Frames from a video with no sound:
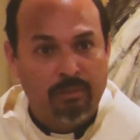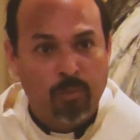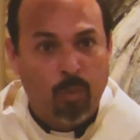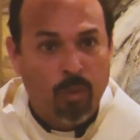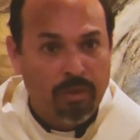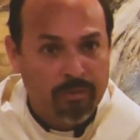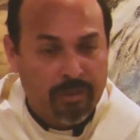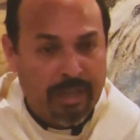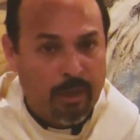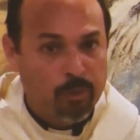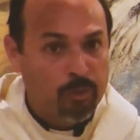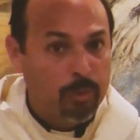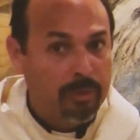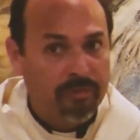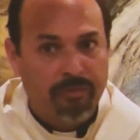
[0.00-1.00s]
one
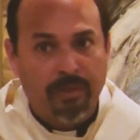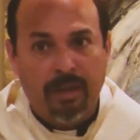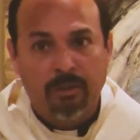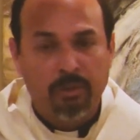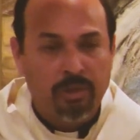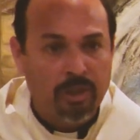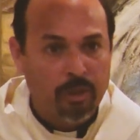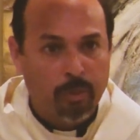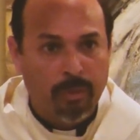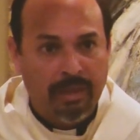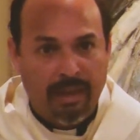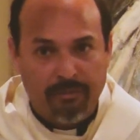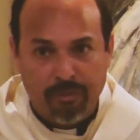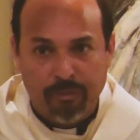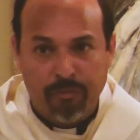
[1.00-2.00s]
council would follow the other one
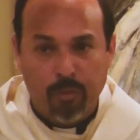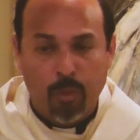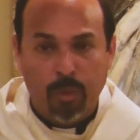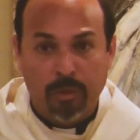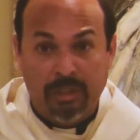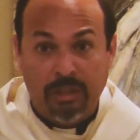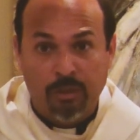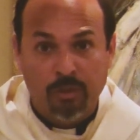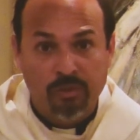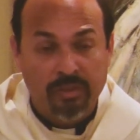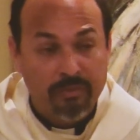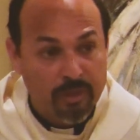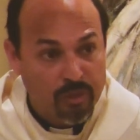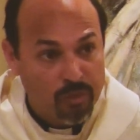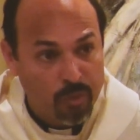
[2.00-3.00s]
after 4 years,
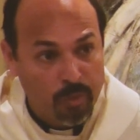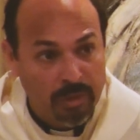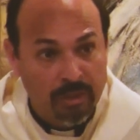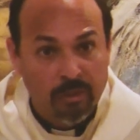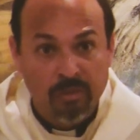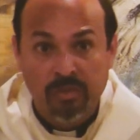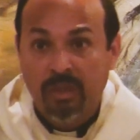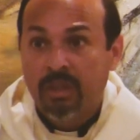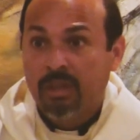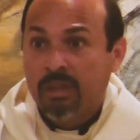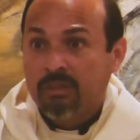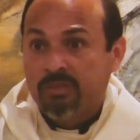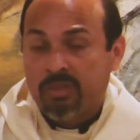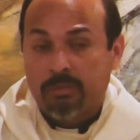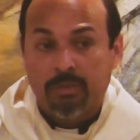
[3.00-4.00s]
even 2 years.
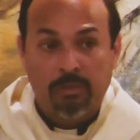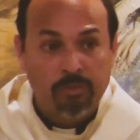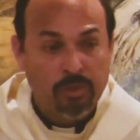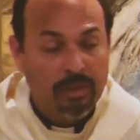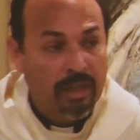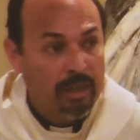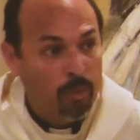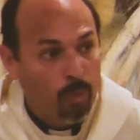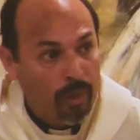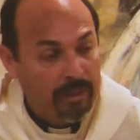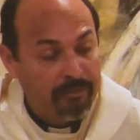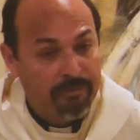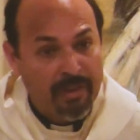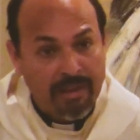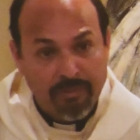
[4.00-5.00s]
Sometimes you've got to wait
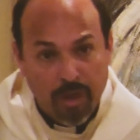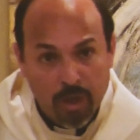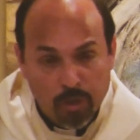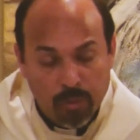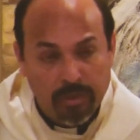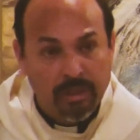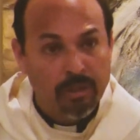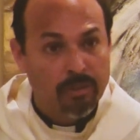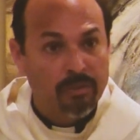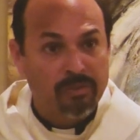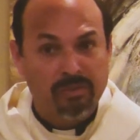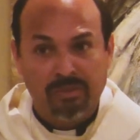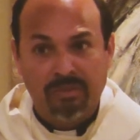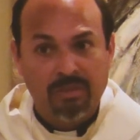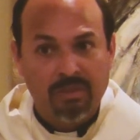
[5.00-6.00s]
500
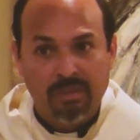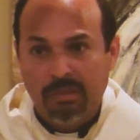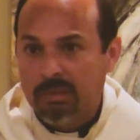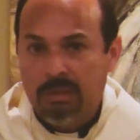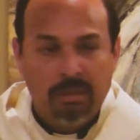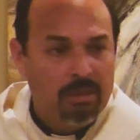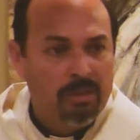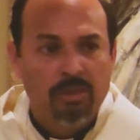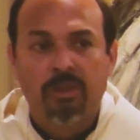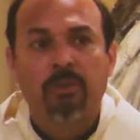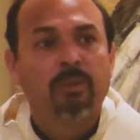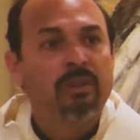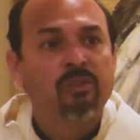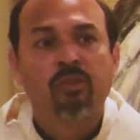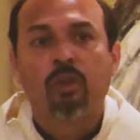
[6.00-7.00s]
years.
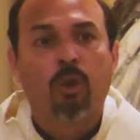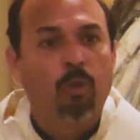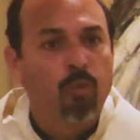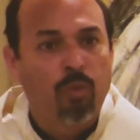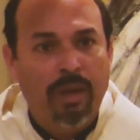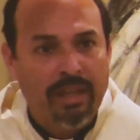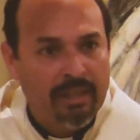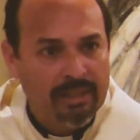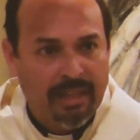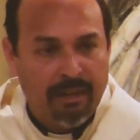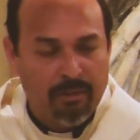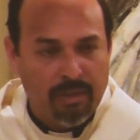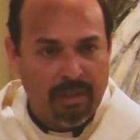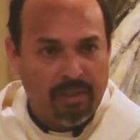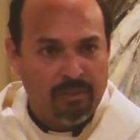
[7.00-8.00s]
There is no
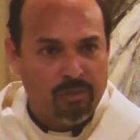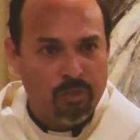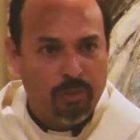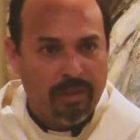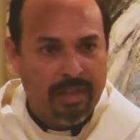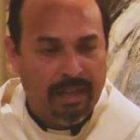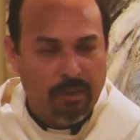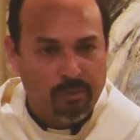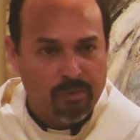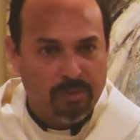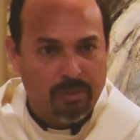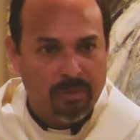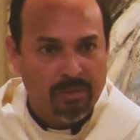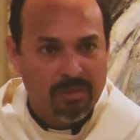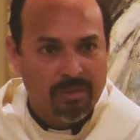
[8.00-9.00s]
regularity to the council.